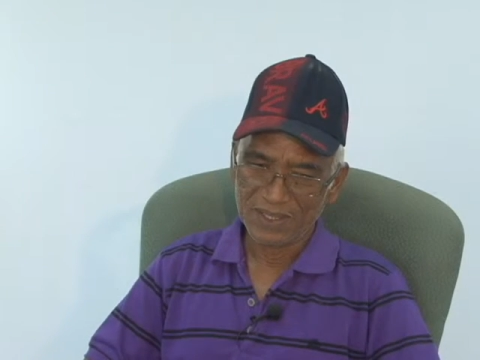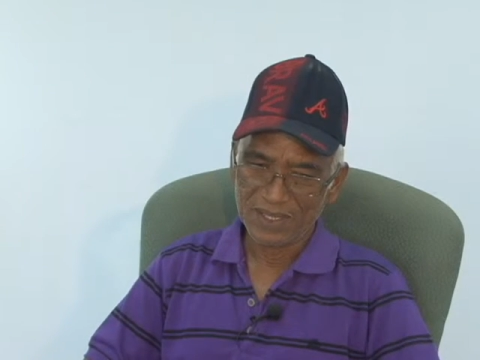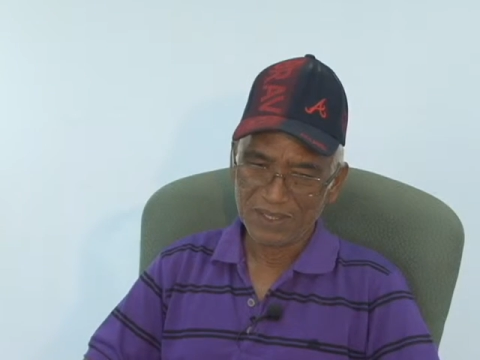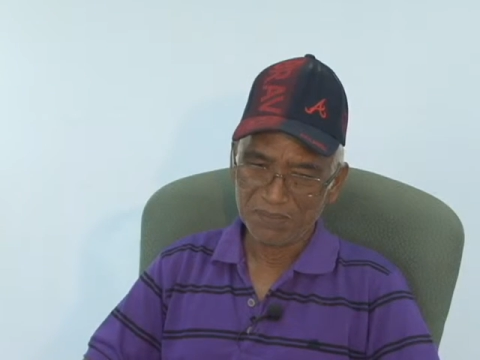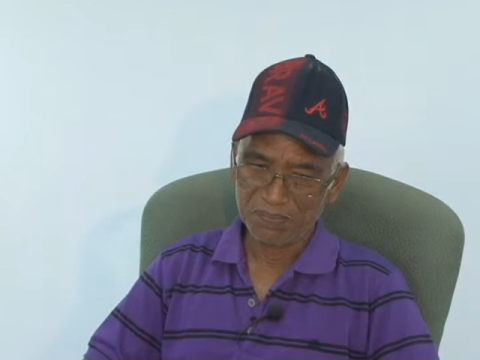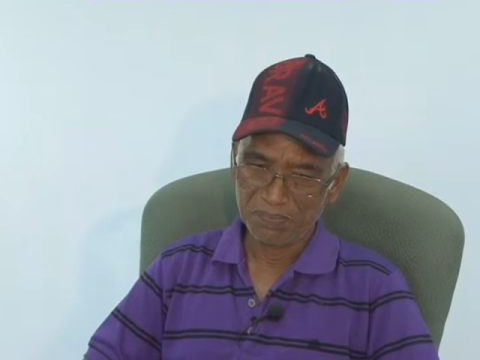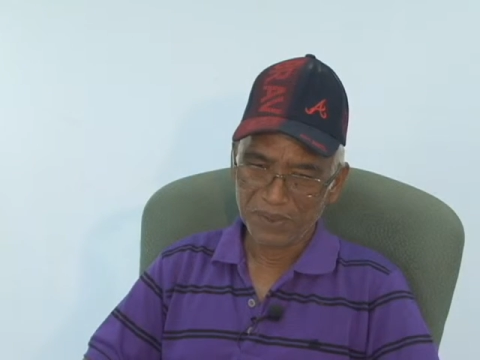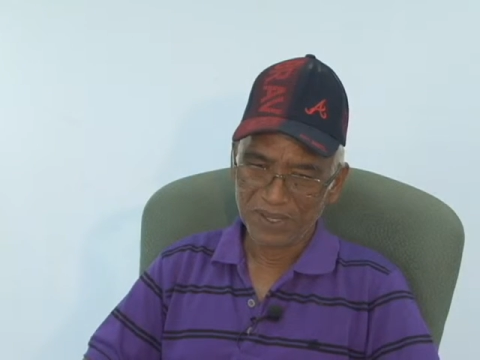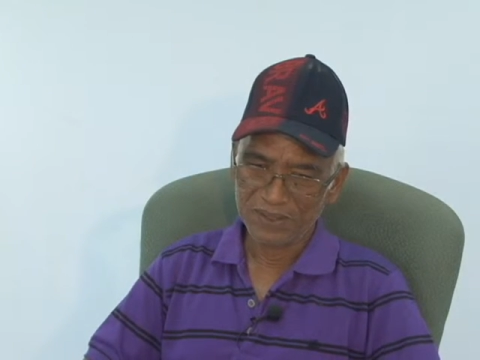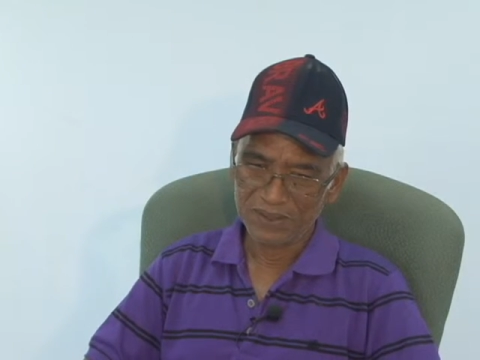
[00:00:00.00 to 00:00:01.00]
time,
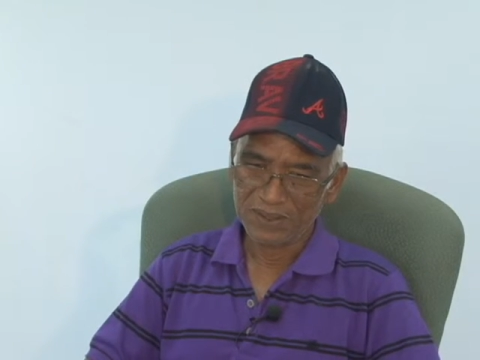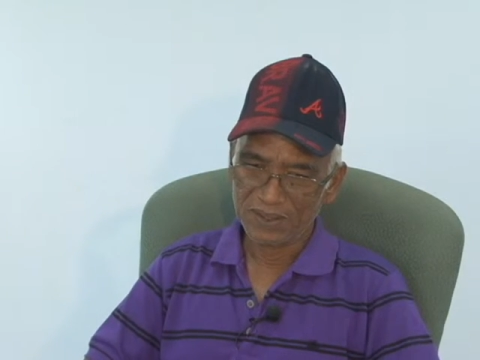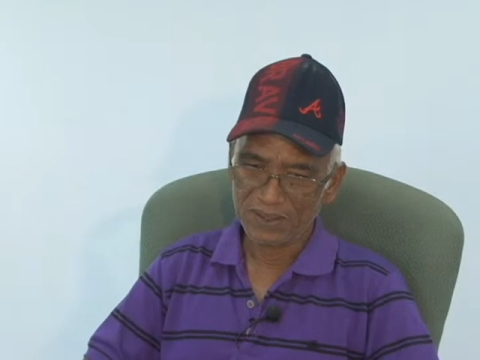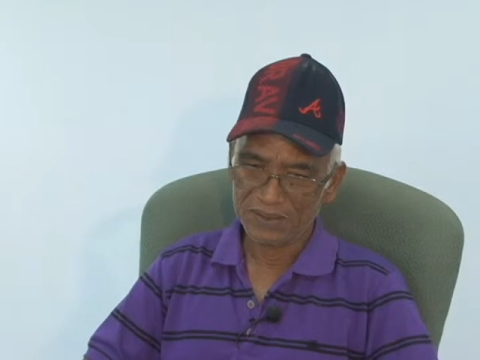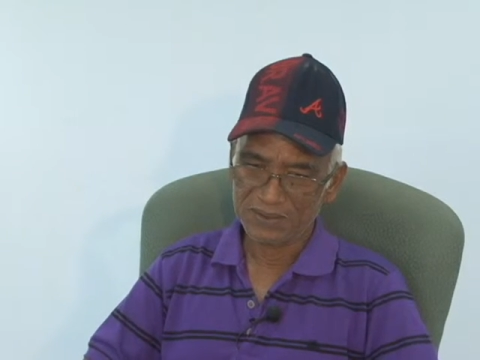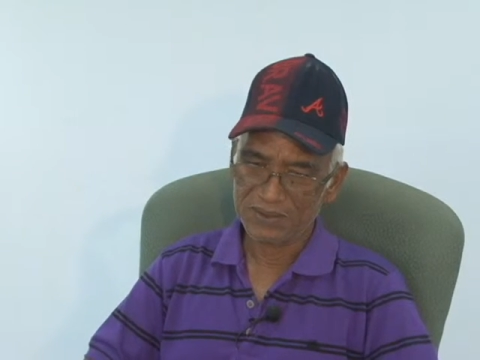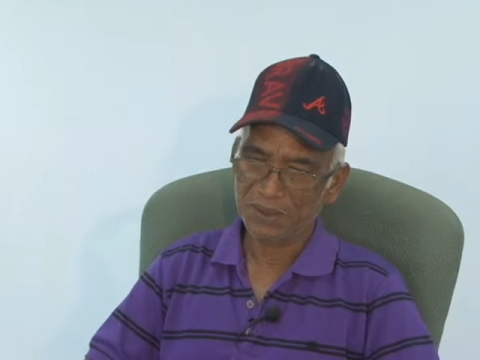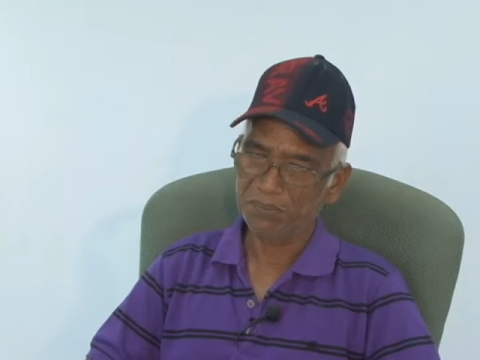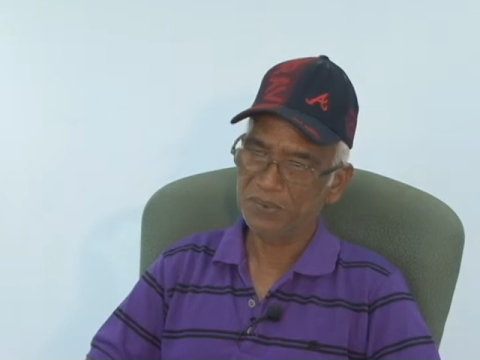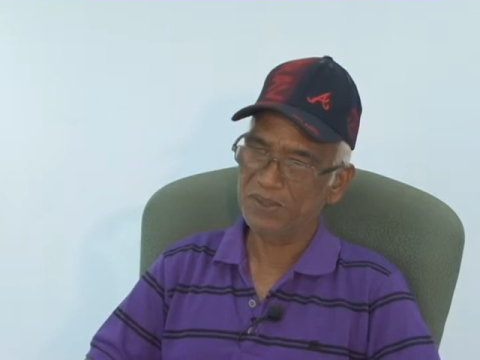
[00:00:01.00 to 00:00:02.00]
Pandey had
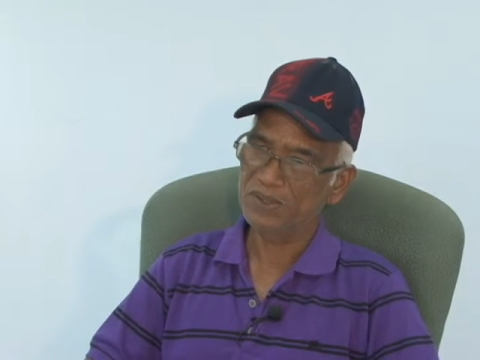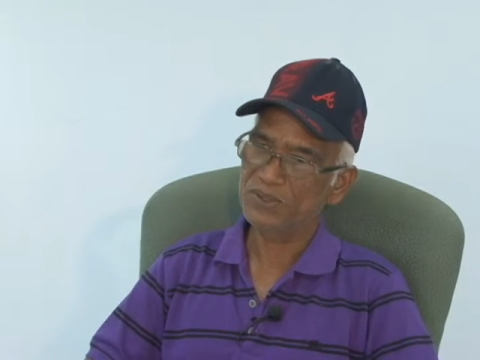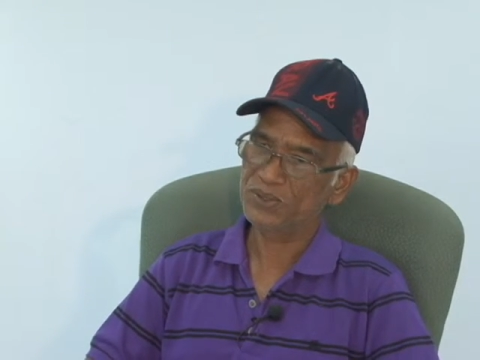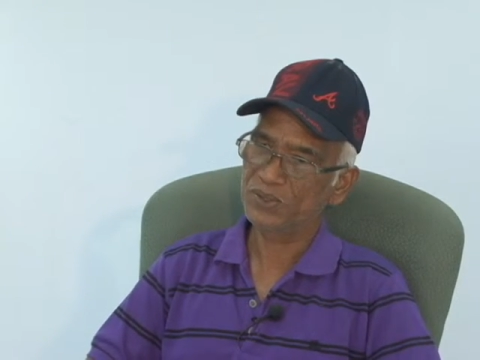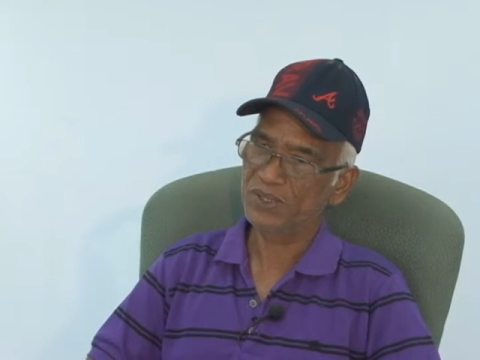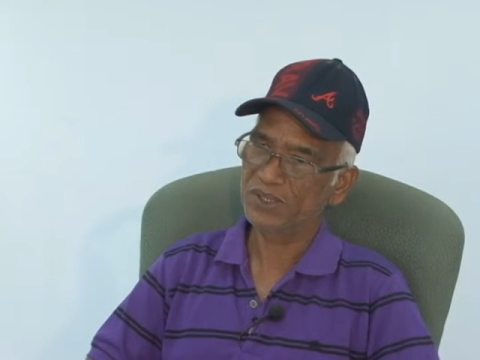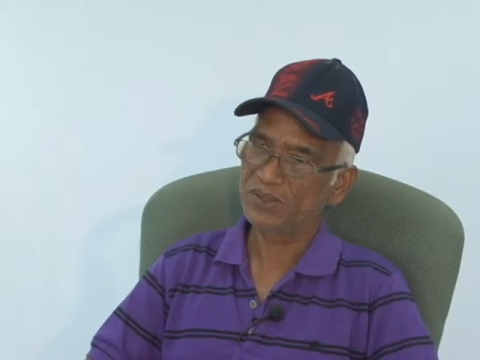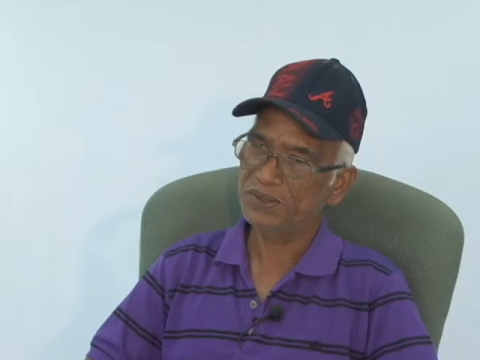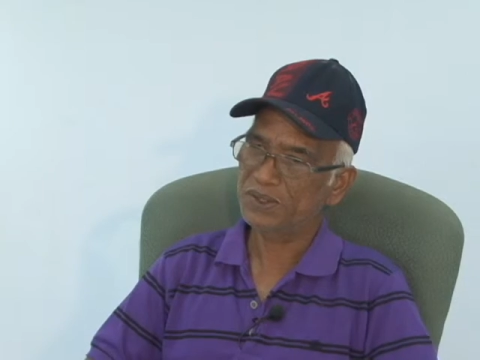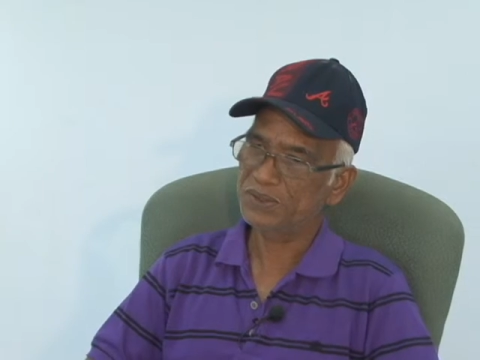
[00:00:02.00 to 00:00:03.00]
stepped in the sugar
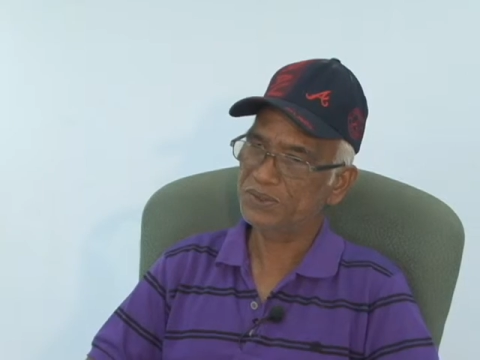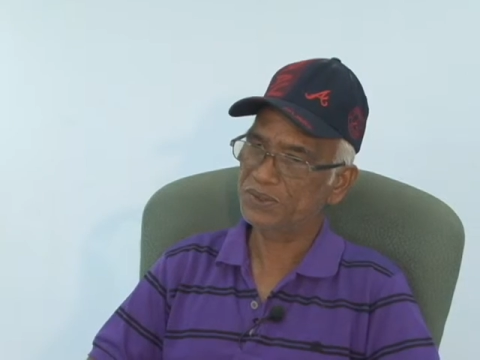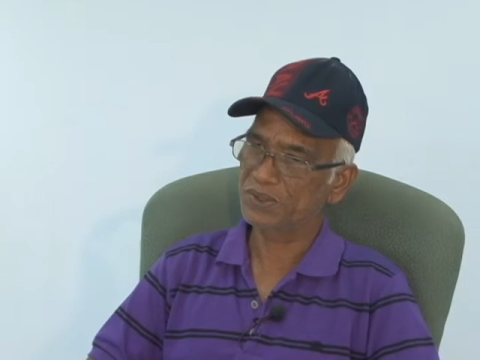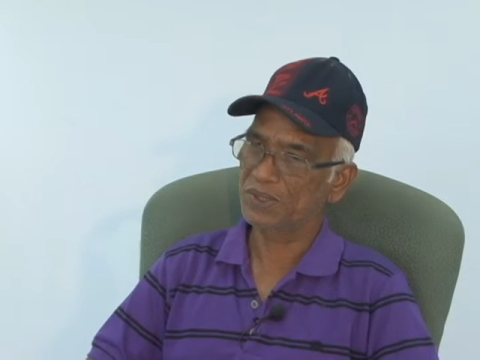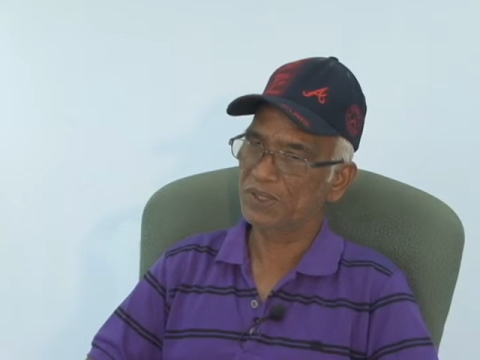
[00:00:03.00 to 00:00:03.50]
industry.